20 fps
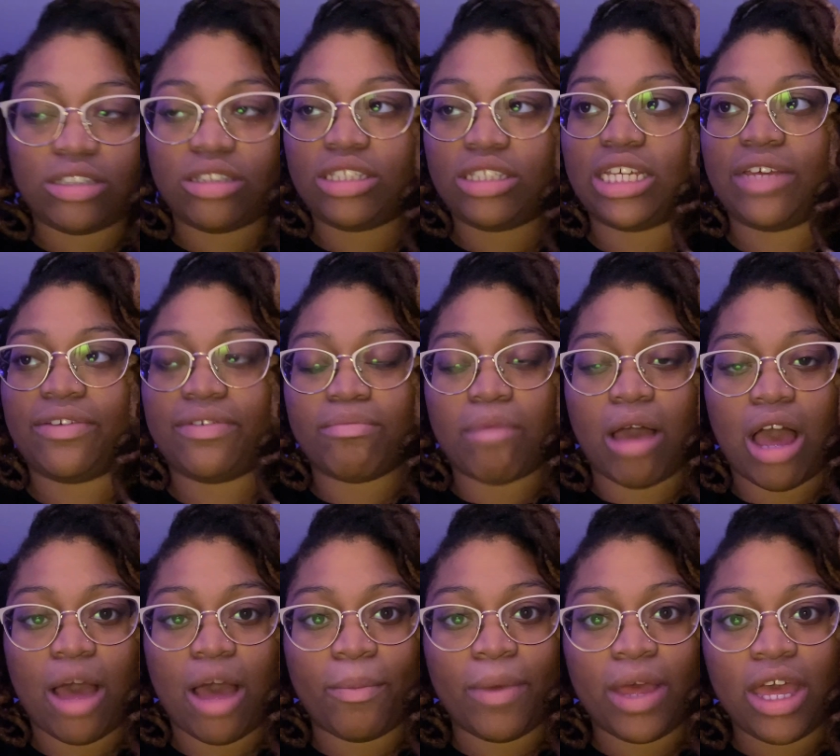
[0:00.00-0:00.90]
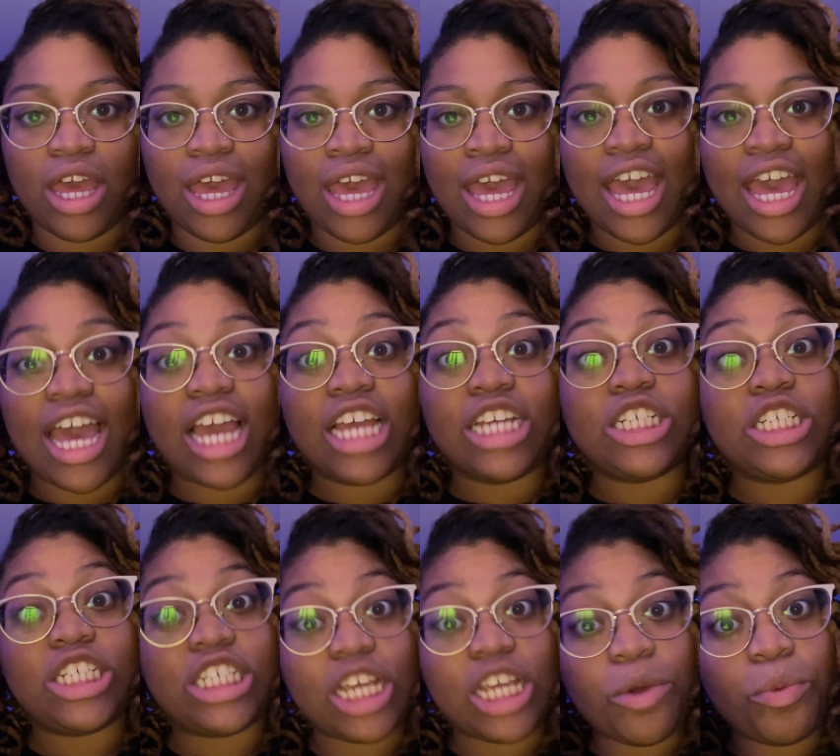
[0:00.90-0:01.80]
TV mom,
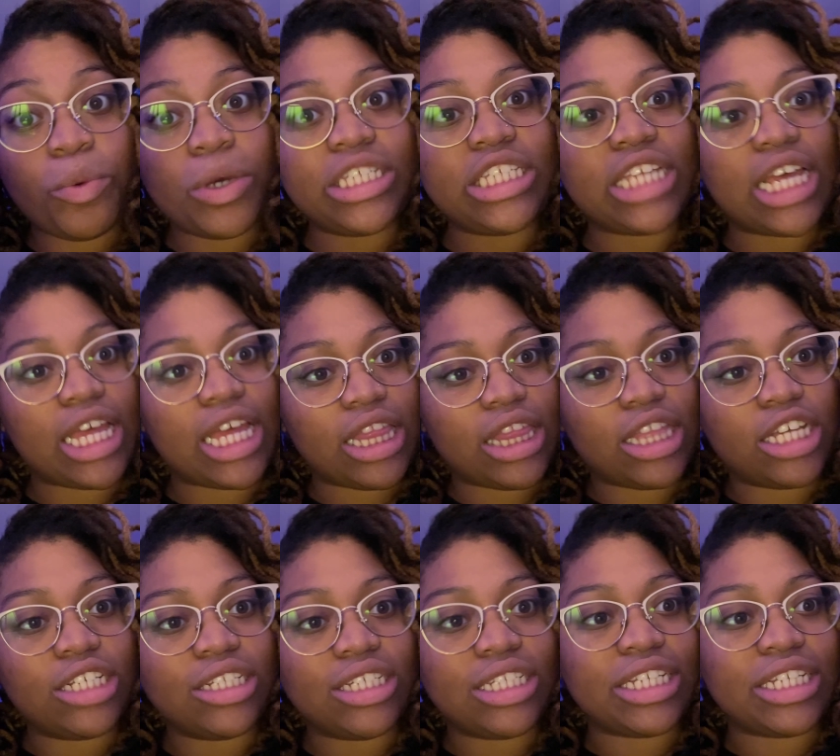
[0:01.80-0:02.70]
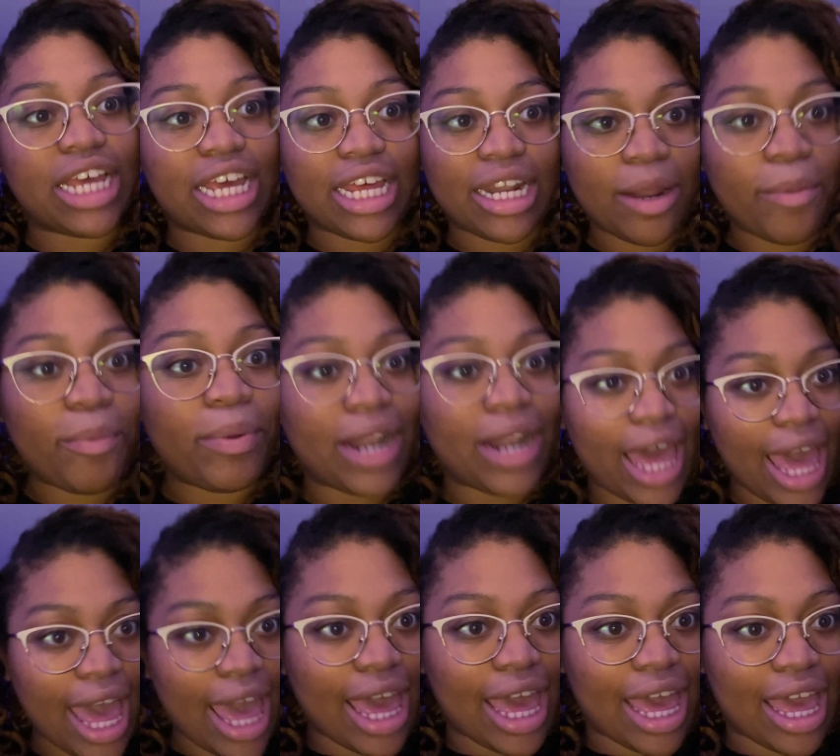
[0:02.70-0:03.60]
she was in the in the
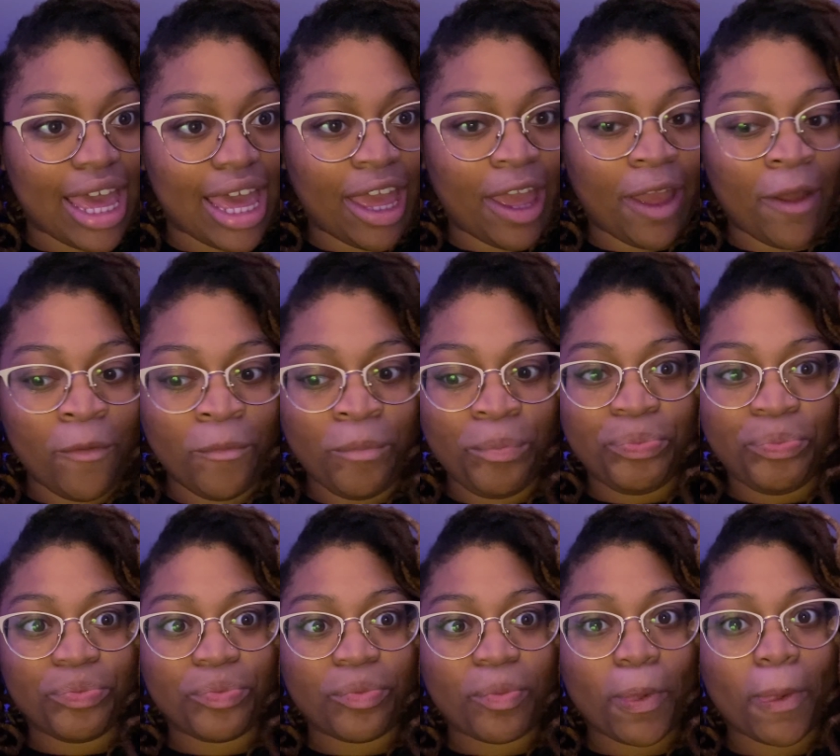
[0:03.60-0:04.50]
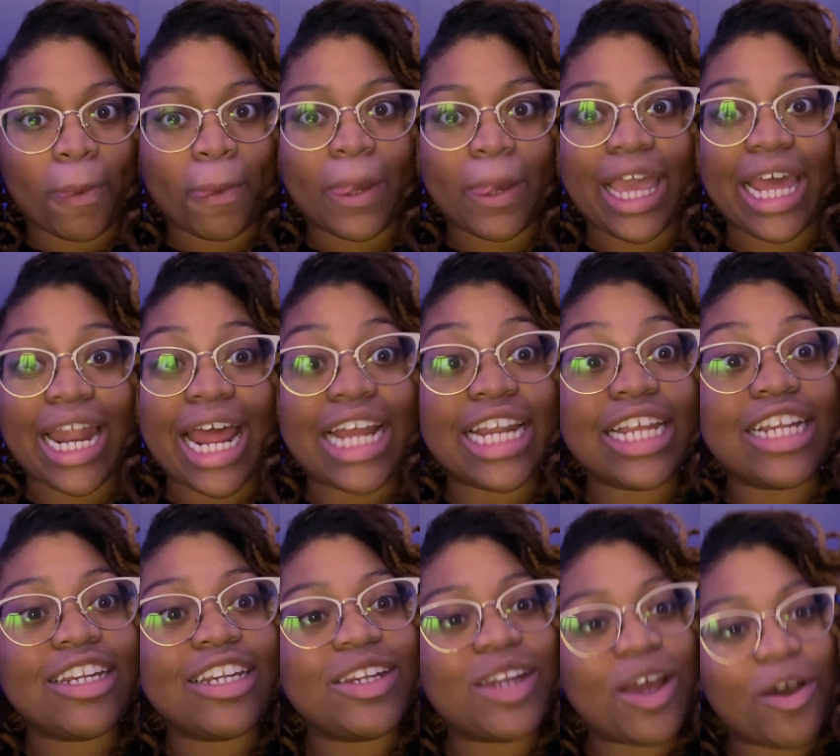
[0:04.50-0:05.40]
play. And I
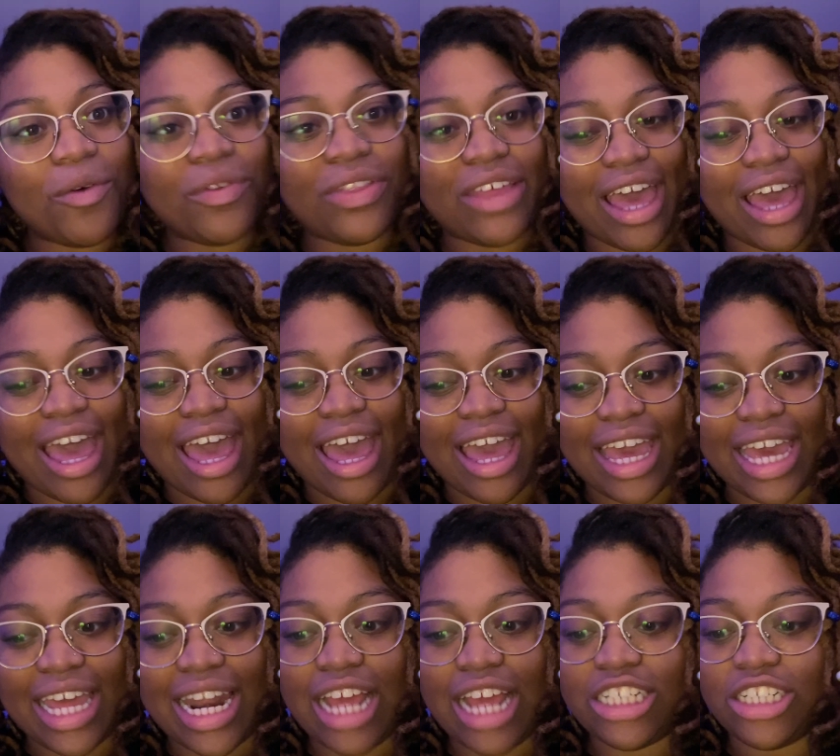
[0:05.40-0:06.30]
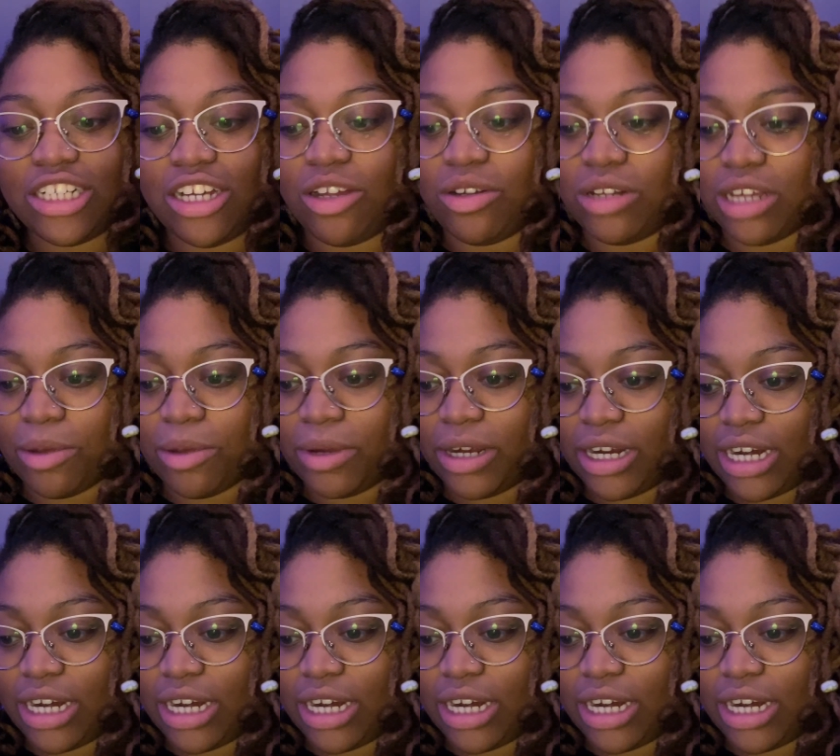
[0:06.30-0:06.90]
didn't know that. And I should go look up her